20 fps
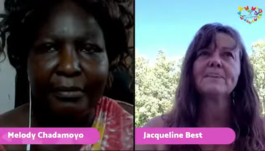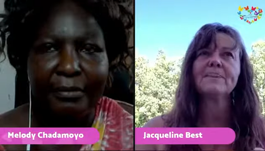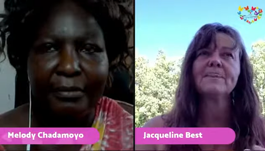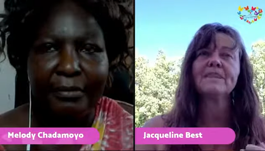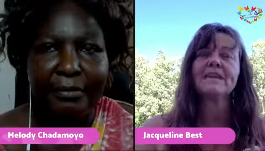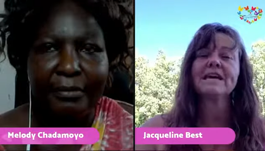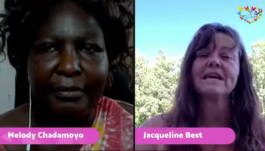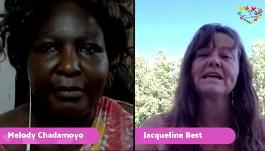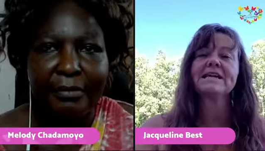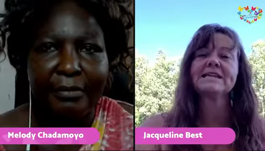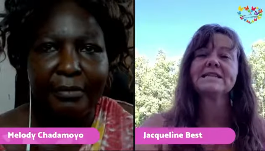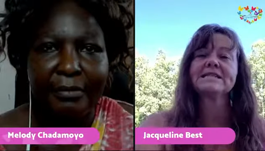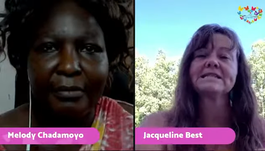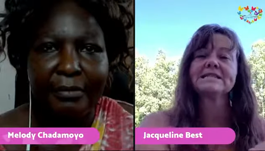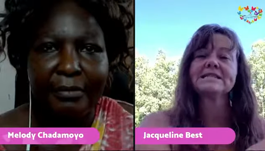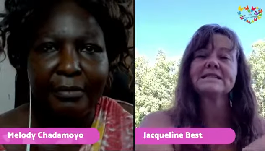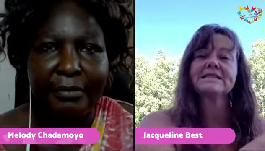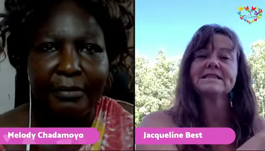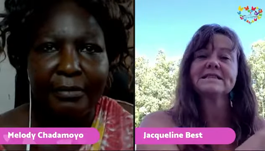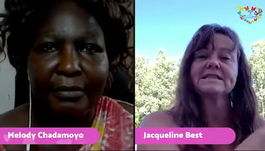Speaker 1: things
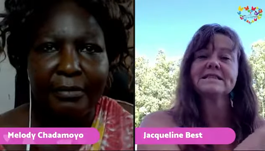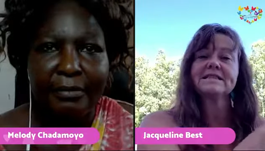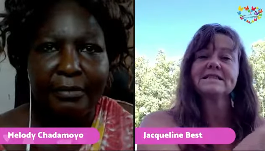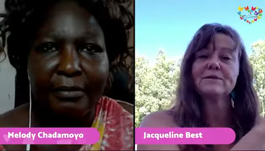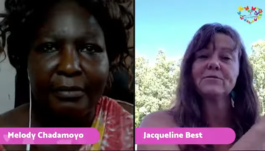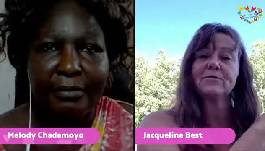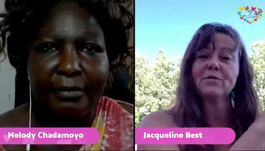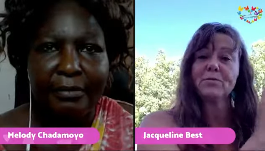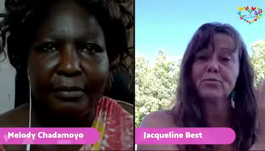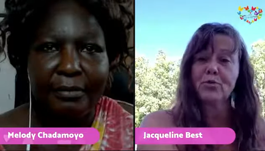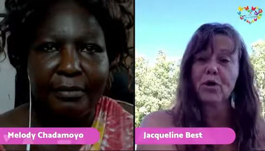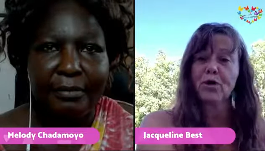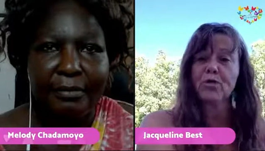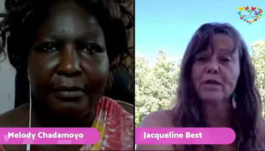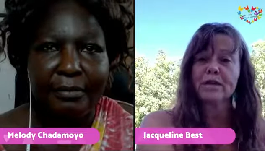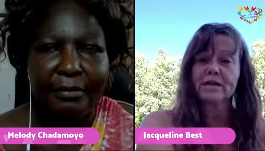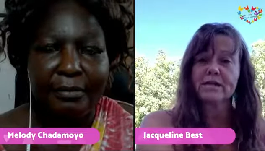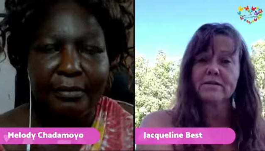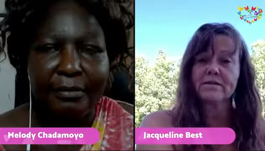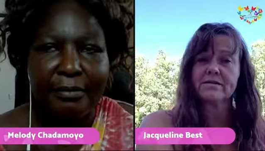that were
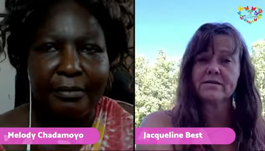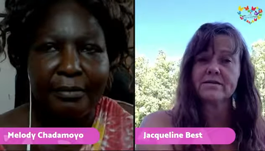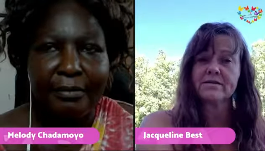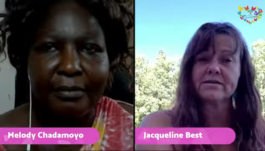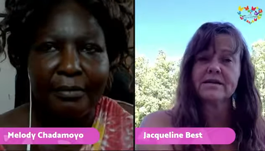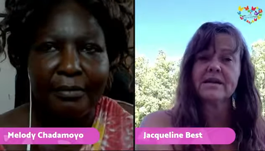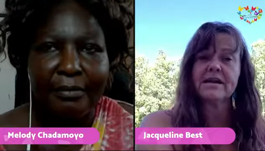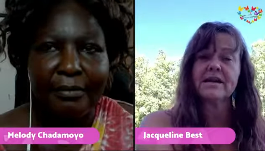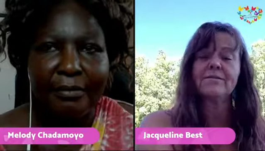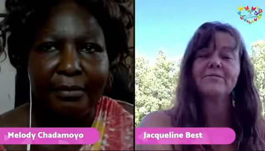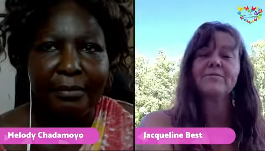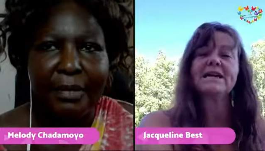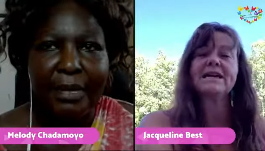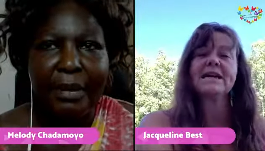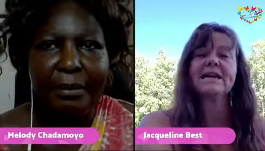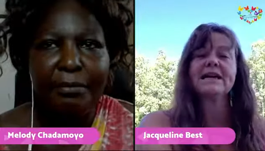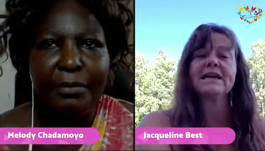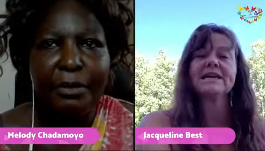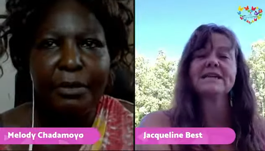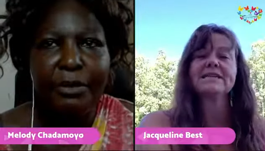broken because,
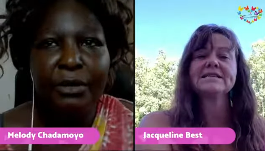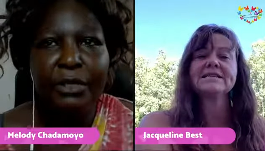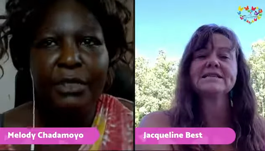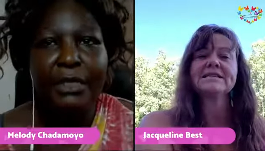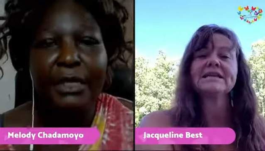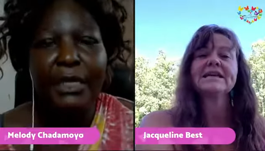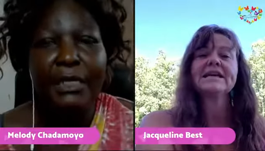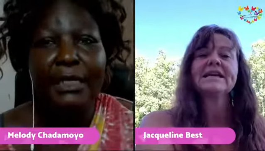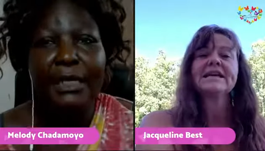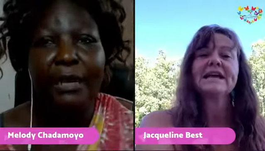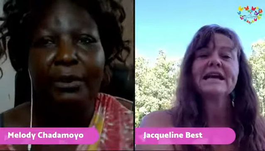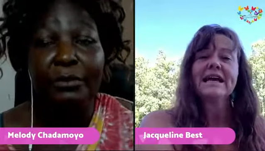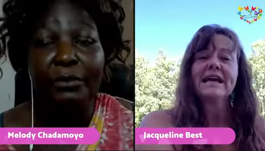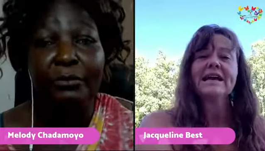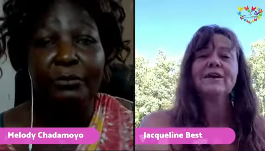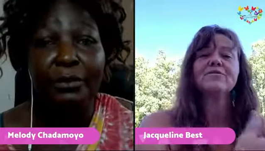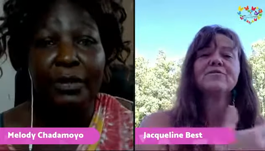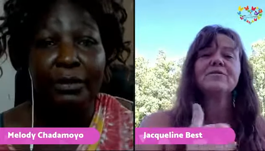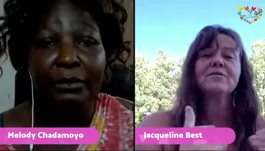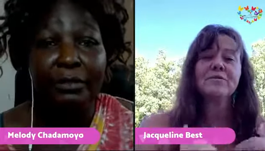because that's how you
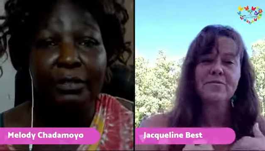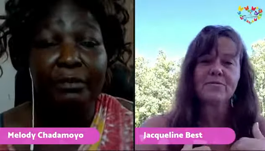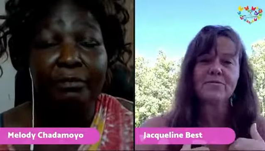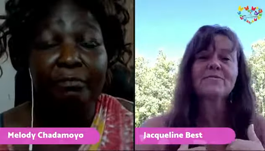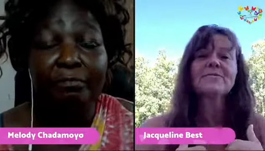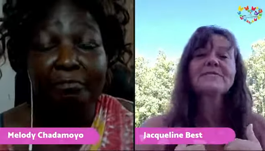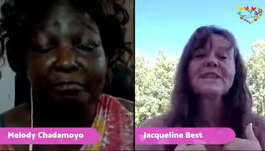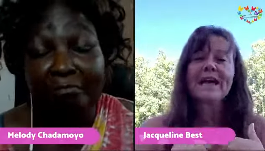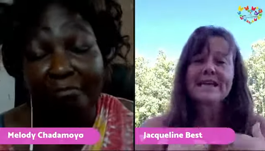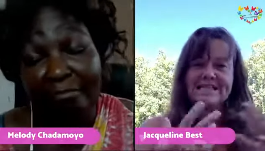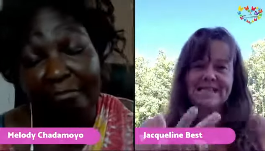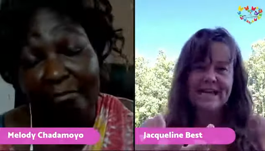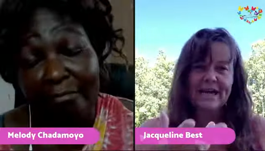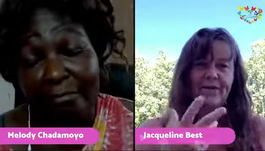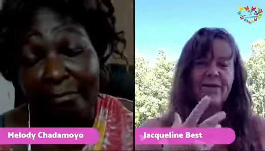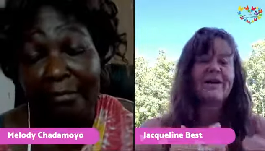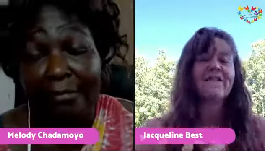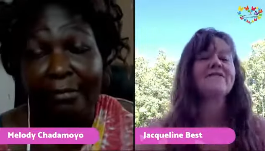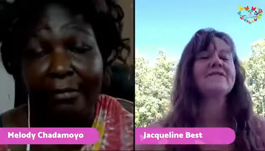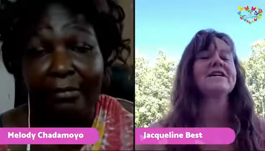felt. That's
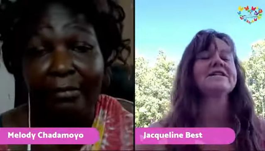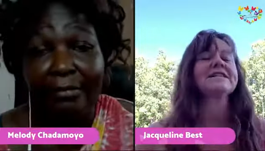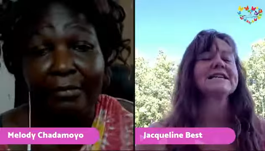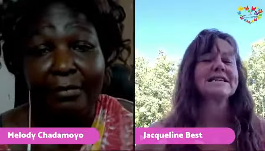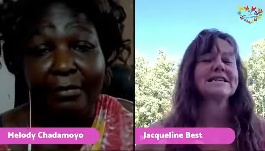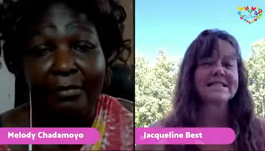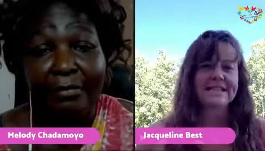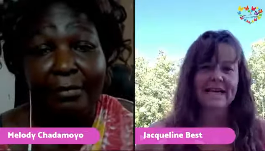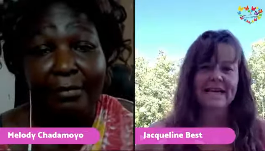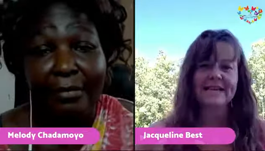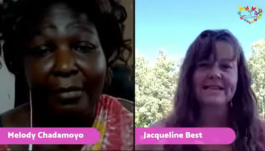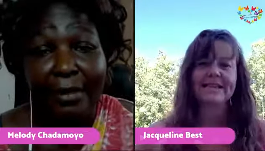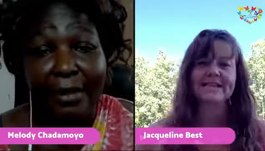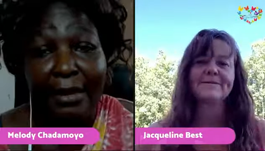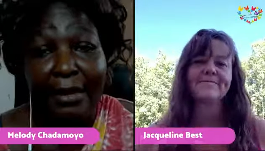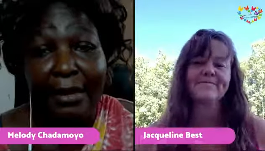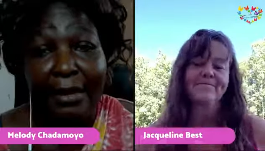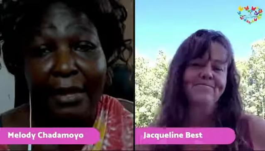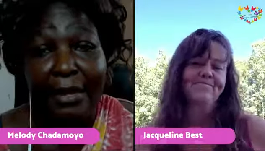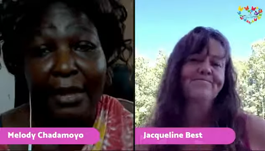how I felt exactly.
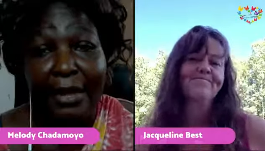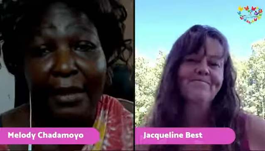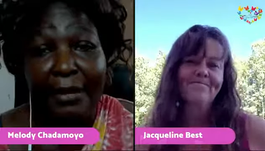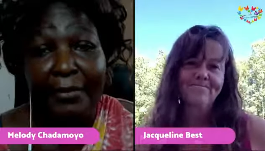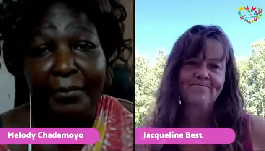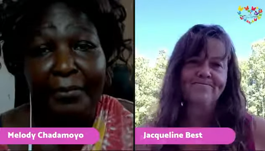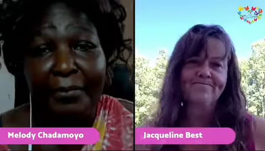Yeah.